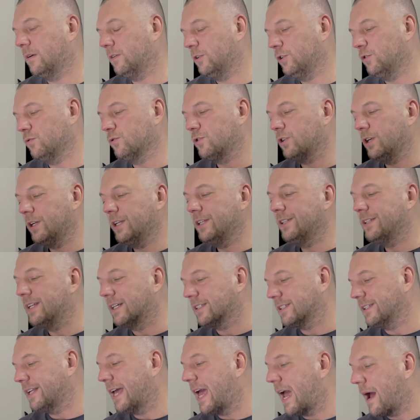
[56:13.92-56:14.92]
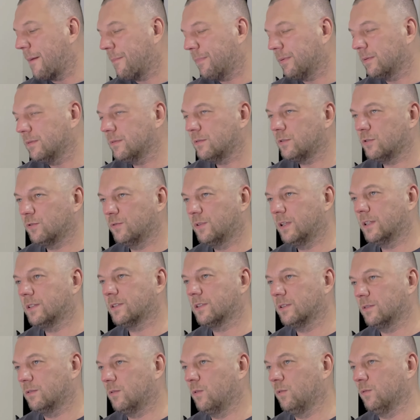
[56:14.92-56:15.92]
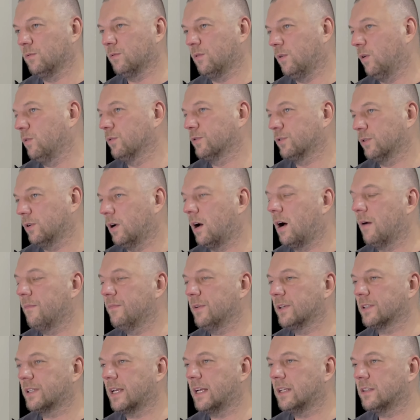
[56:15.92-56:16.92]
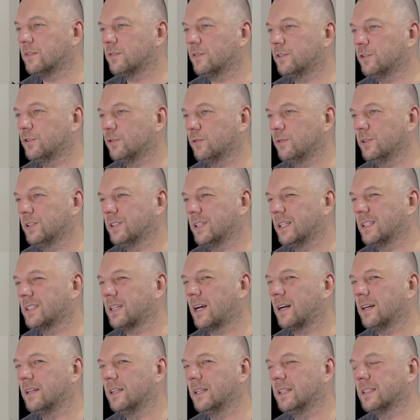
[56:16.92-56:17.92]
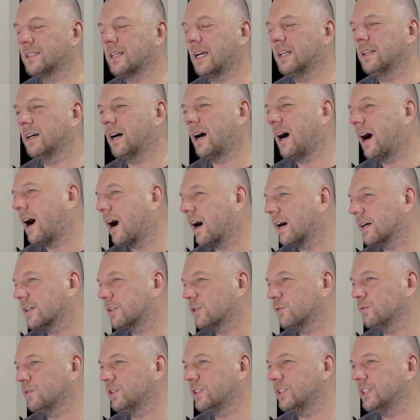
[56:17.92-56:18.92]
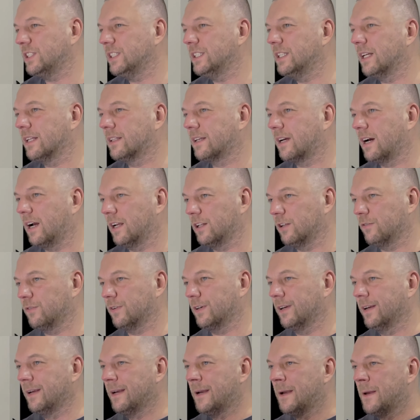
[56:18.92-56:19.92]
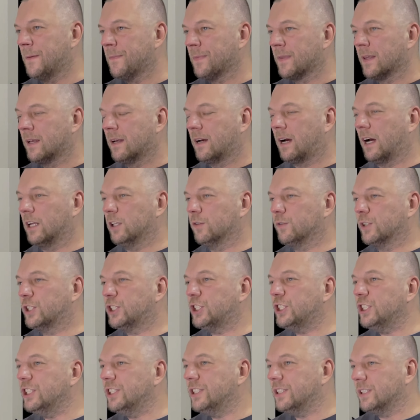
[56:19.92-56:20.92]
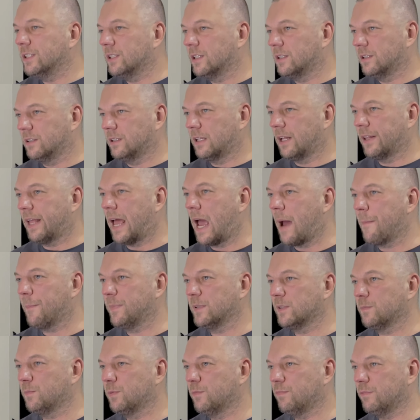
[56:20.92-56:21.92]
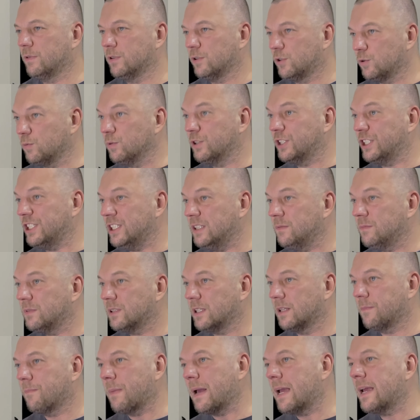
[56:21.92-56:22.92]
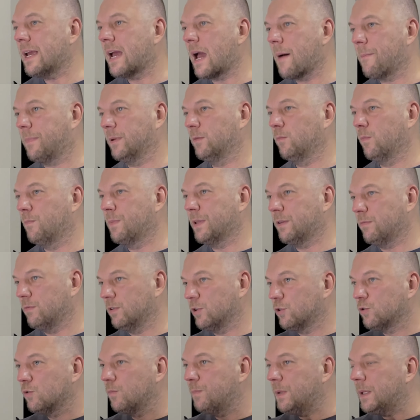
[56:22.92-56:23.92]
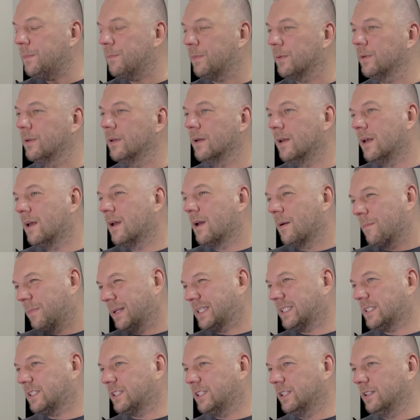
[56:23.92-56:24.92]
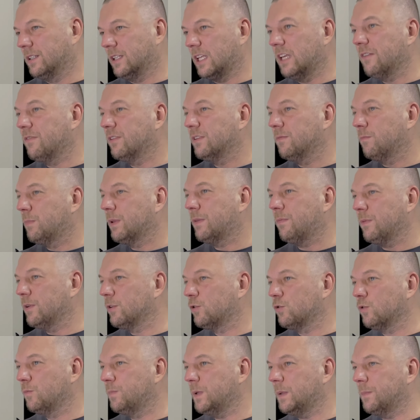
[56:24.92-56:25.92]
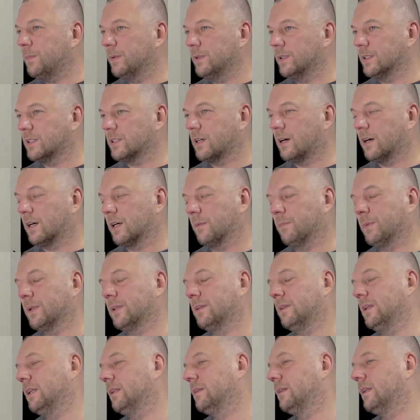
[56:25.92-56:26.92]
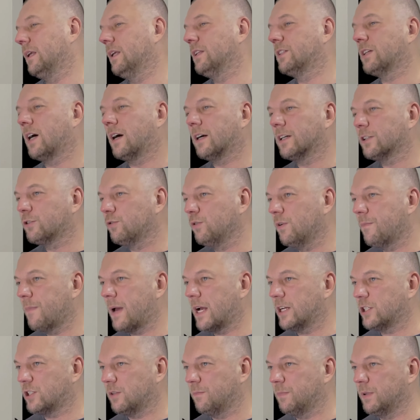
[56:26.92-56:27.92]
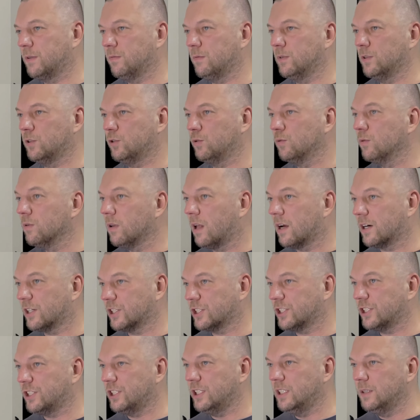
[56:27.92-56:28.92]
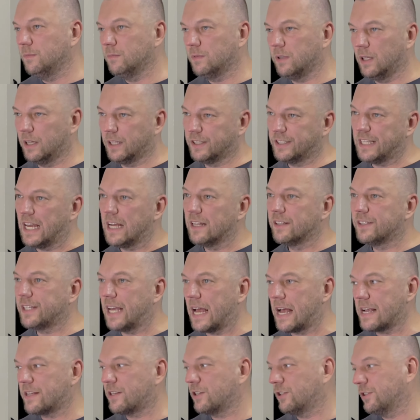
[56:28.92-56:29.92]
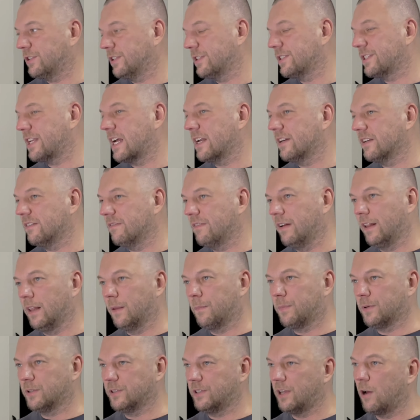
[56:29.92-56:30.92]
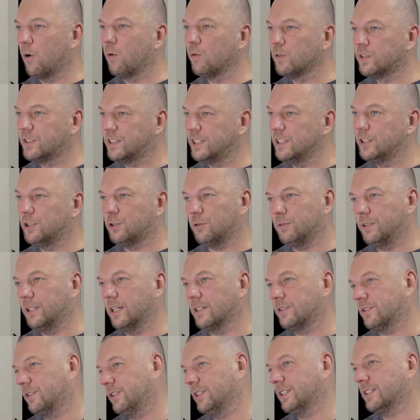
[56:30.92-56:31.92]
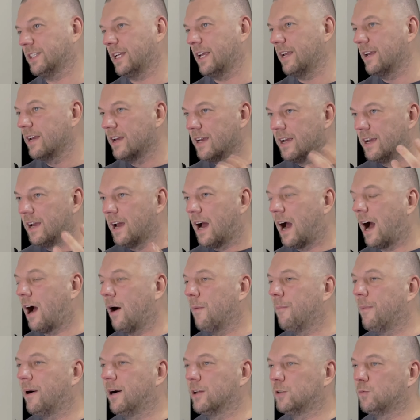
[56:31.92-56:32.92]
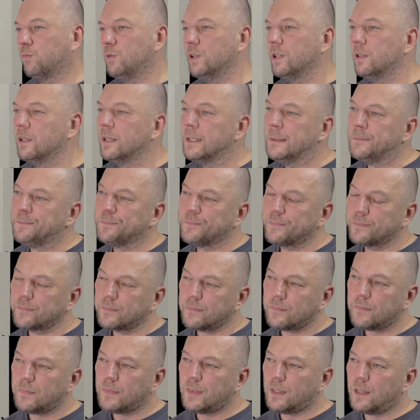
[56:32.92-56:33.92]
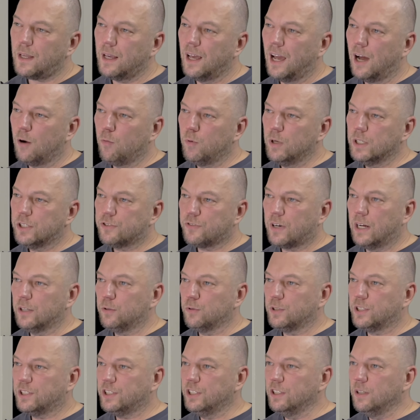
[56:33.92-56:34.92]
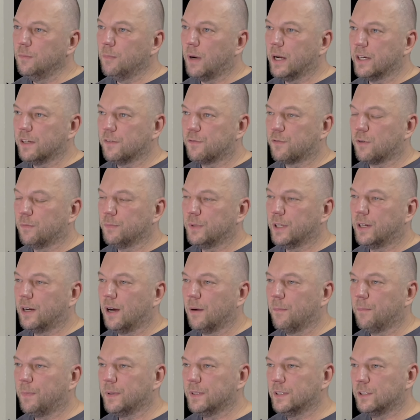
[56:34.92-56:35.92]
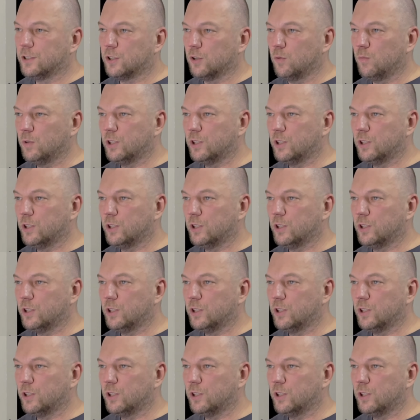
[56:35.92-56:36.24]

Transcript: usually it doesn't happen, so that's also obvious answer. So it's hard. It's kind of hard to see that kind of a cheating that happens between two teams. It may happen between two people, but still, even between two people, it's hard. But it's hard to imagine between two large teams, like 10 testers and 10 developers. They all sit together and say, "How about we try to steal money from the company, so we